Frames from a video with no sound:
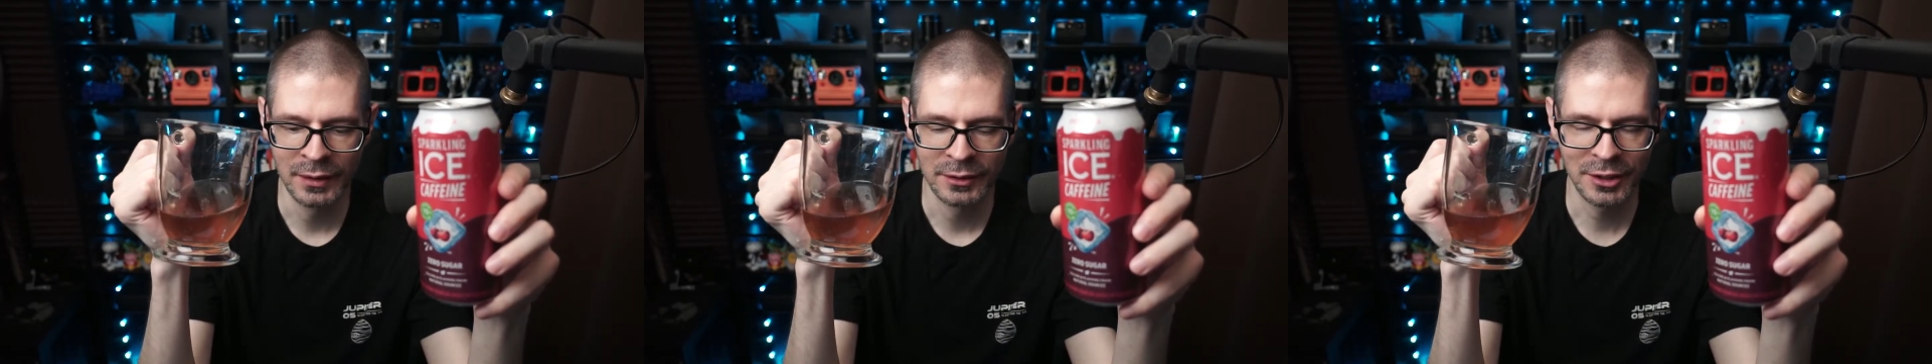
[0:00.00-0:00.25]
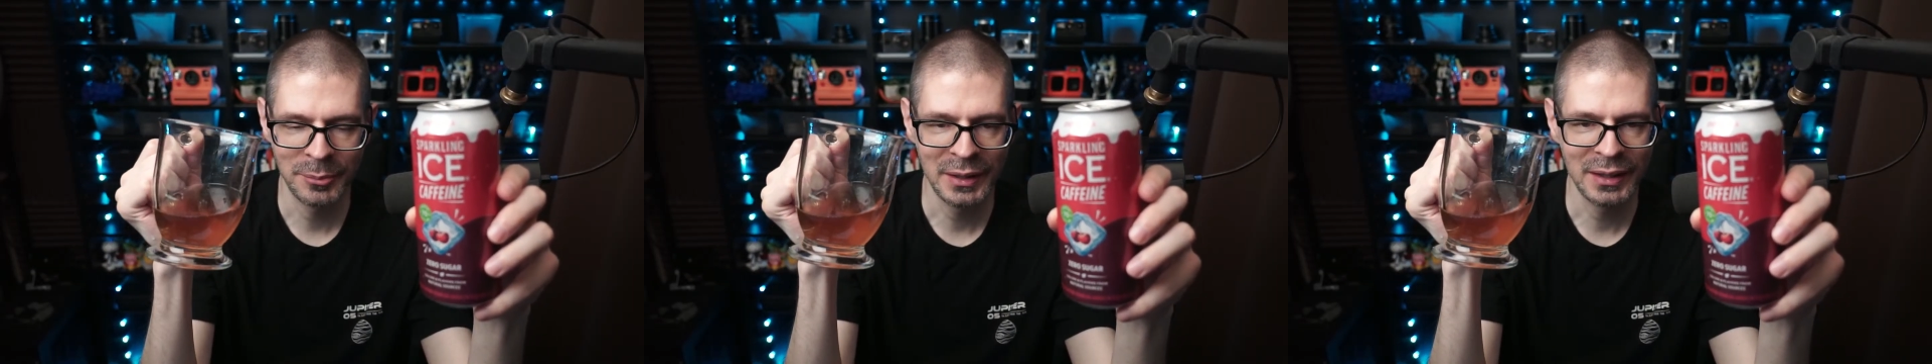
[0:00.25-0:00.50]

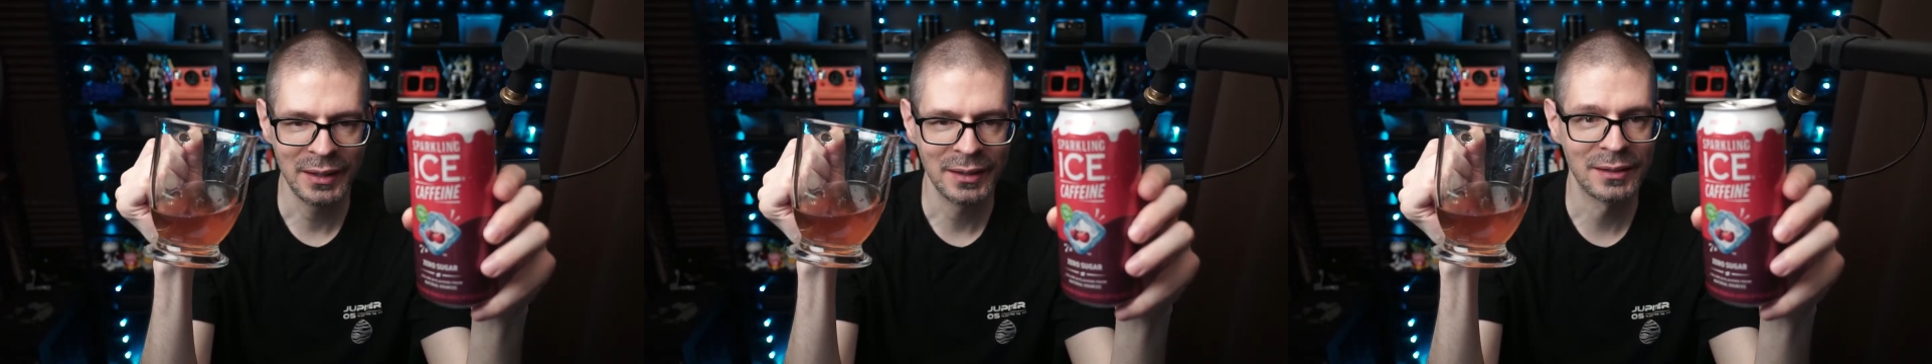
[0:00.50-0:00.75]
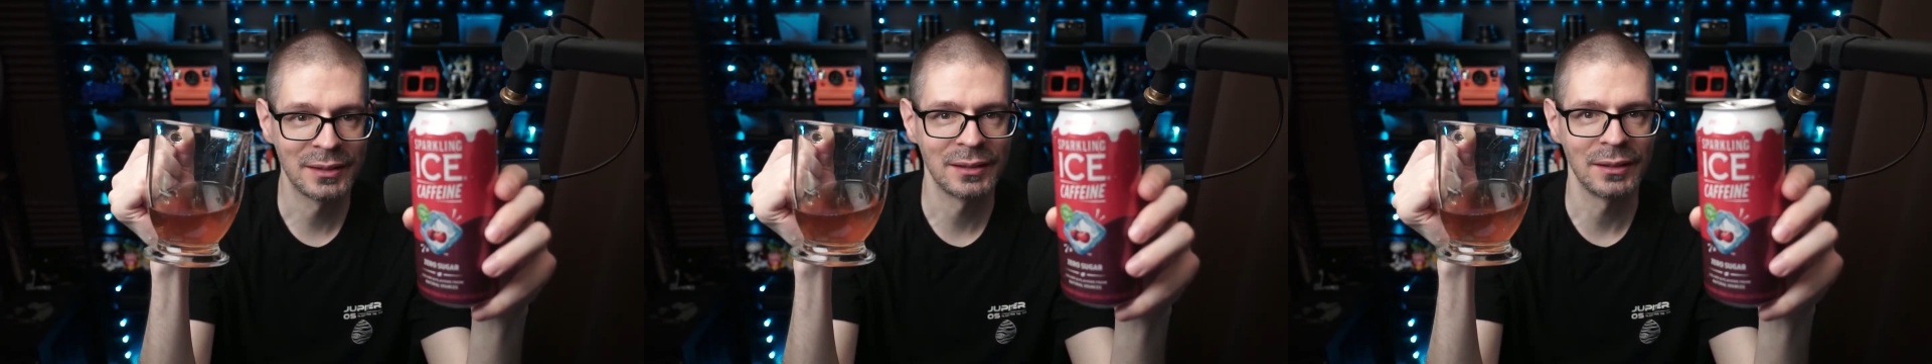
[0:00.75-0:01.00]
To me,
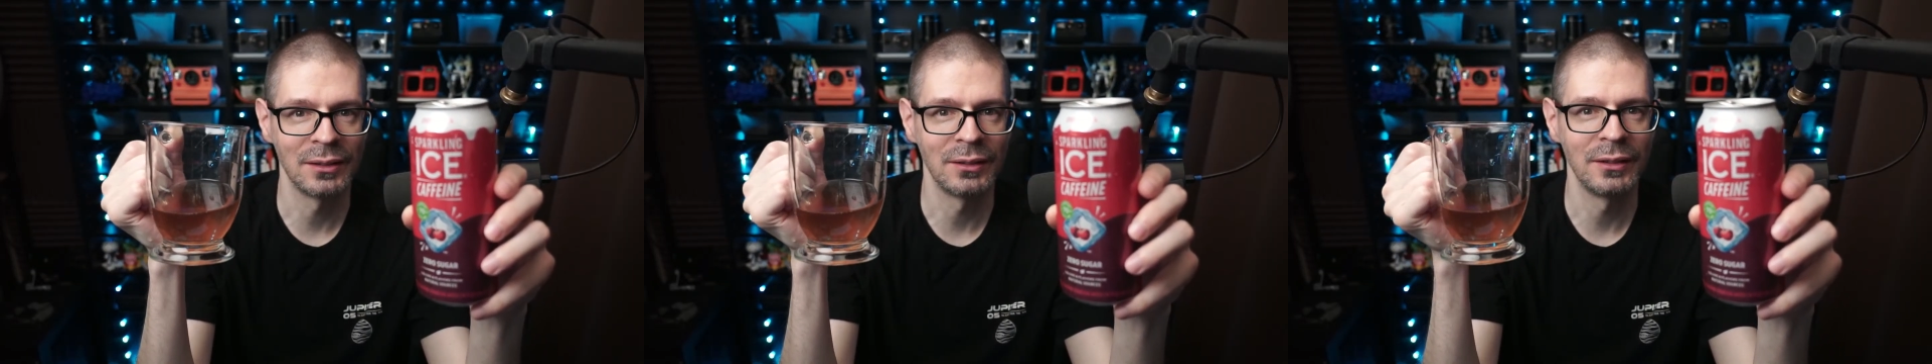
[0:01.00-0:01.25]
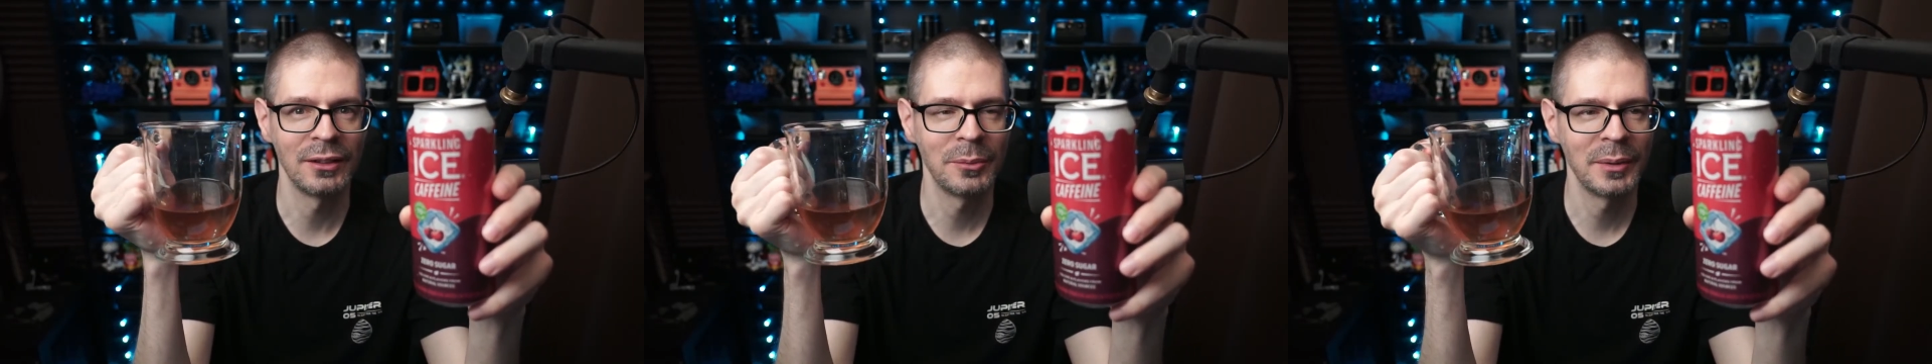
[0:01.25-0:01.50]
it's a
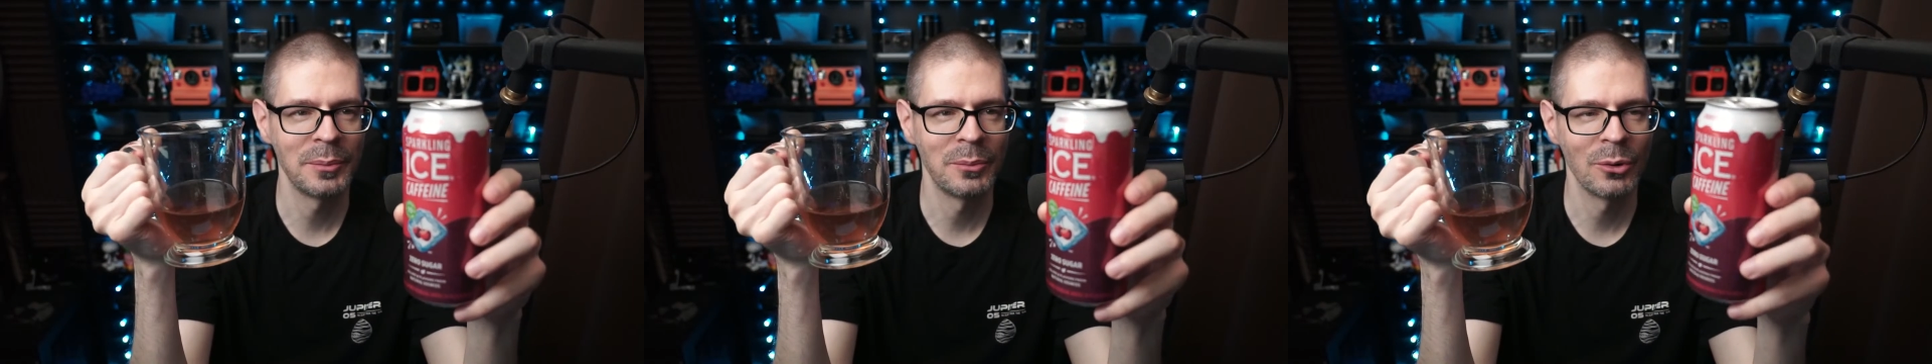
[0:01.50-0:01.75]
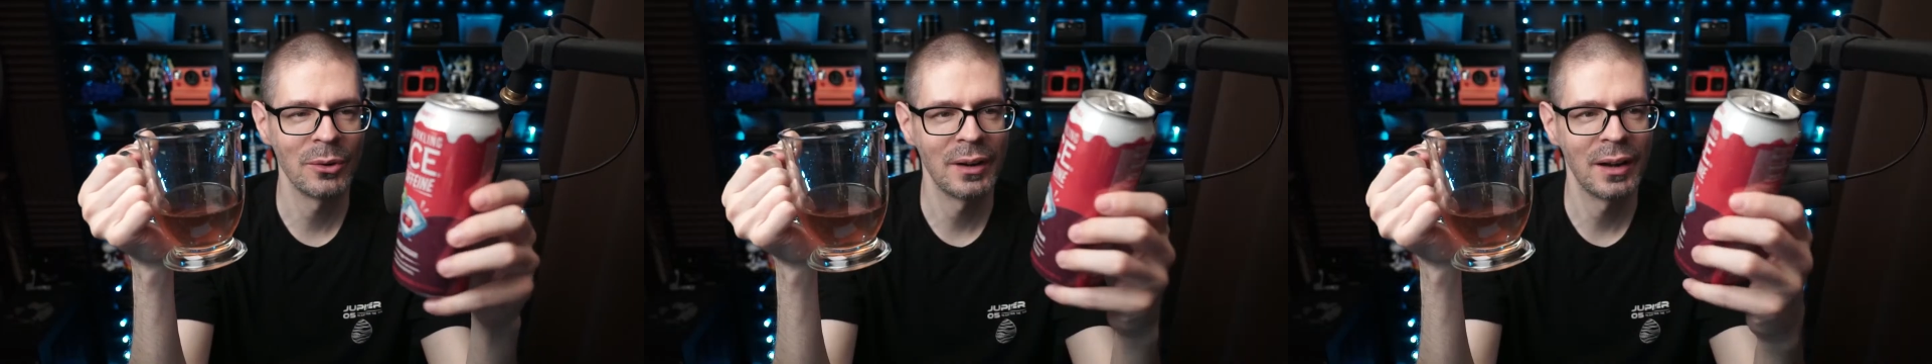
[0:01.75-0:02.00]
little bit more